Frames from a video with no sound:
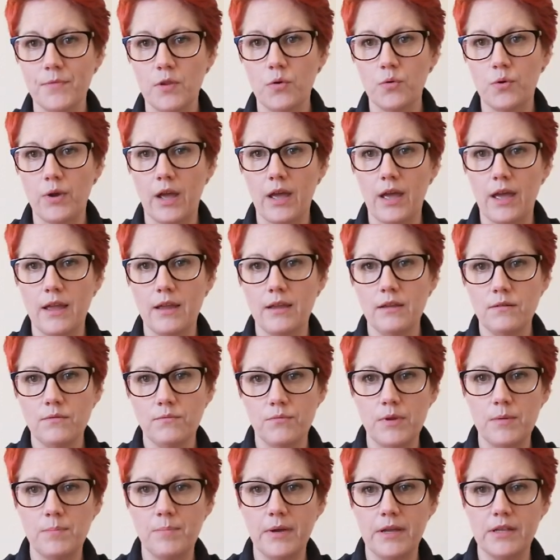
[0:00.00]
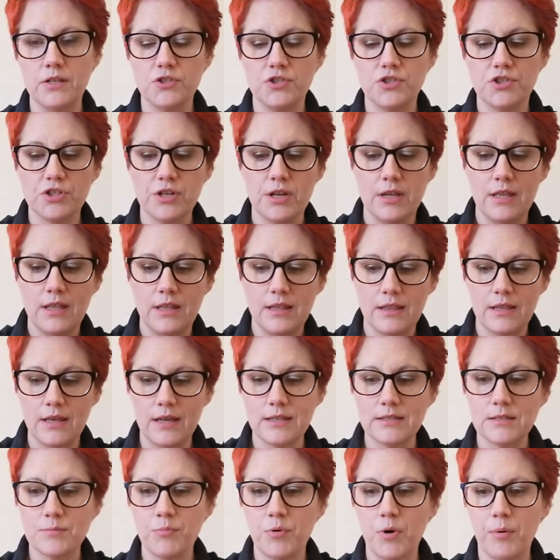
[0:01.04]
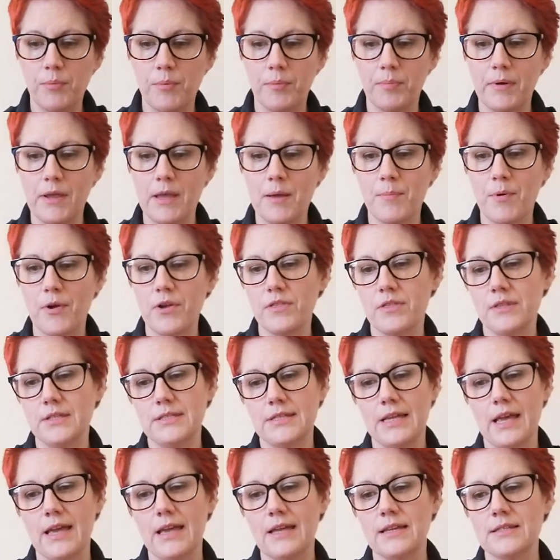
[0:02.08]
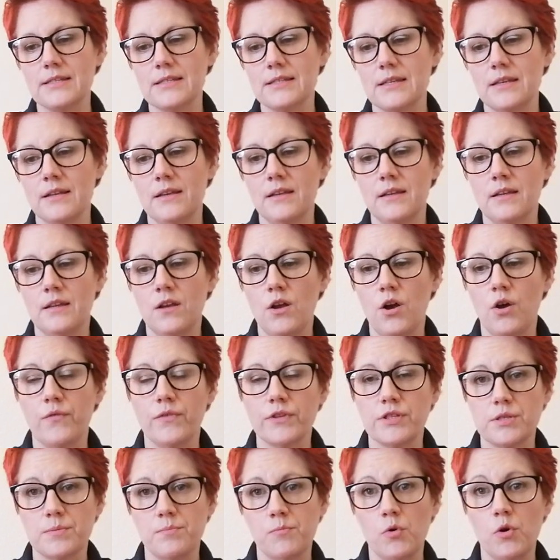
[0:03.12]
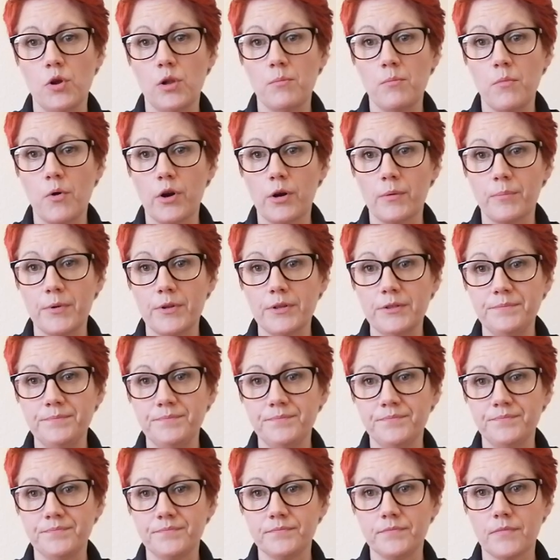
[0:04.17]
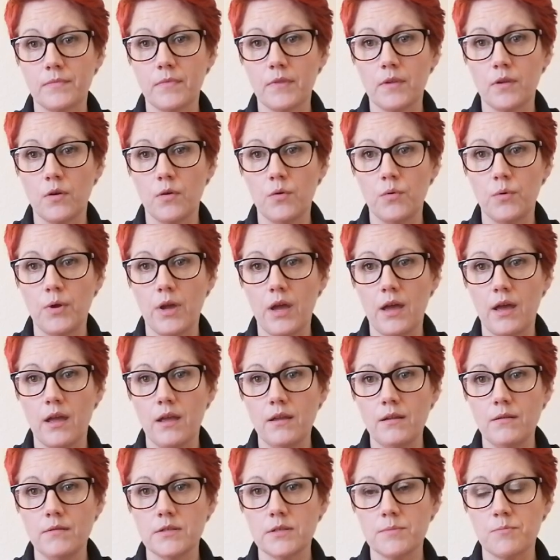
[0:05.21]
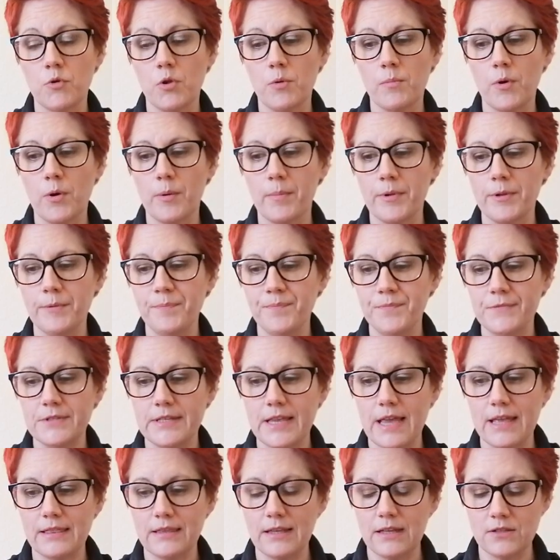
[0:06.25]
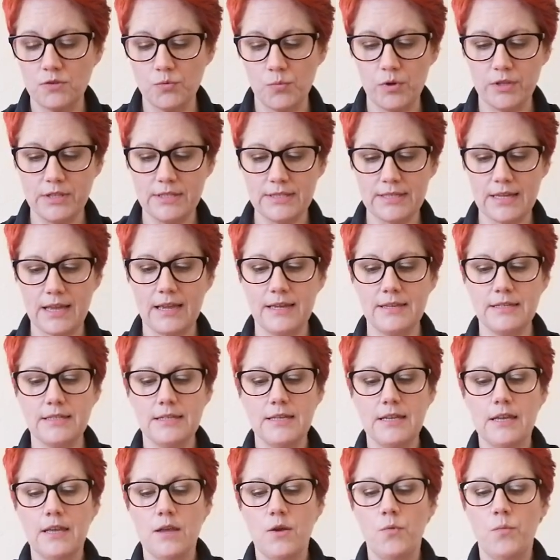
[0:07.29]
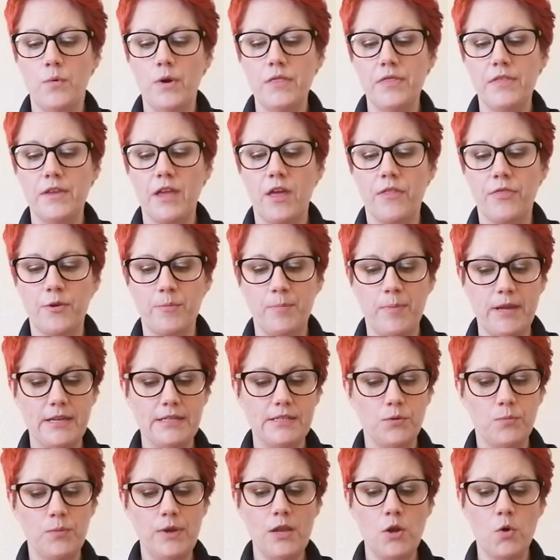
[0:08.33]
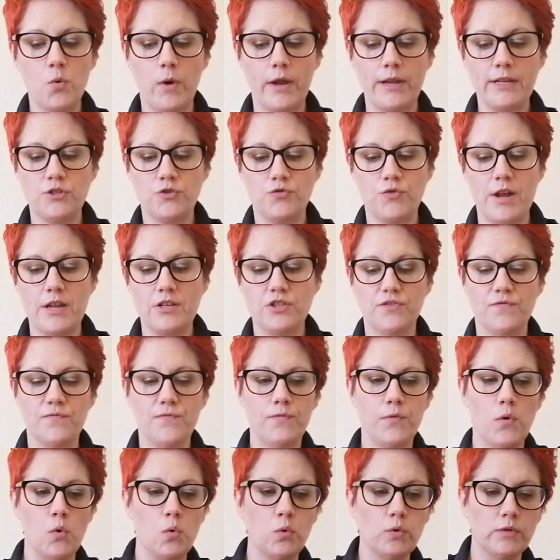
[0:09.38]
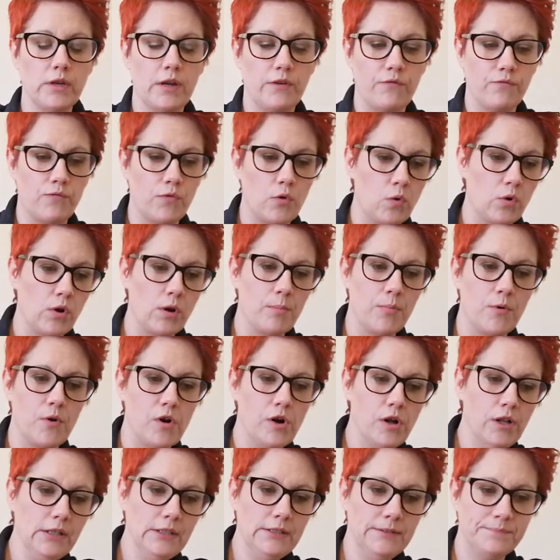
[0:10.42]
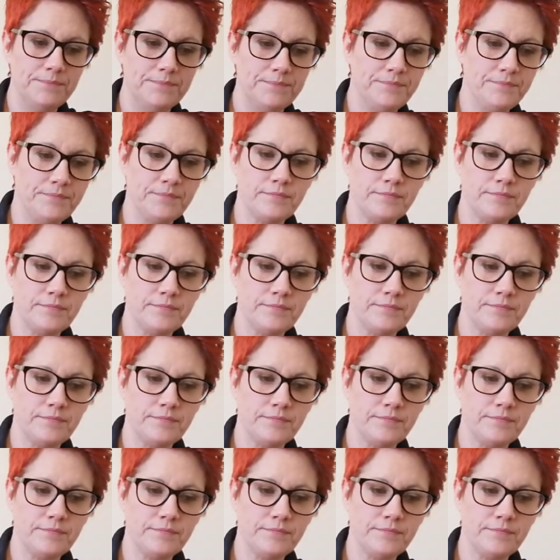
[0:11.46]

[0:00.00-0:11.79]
Okay, we pinch, that's probably about the size of a small marble. Okay, small marble. Set that to one side. With the other piece, a wee quick stretch and fold and roll a ball.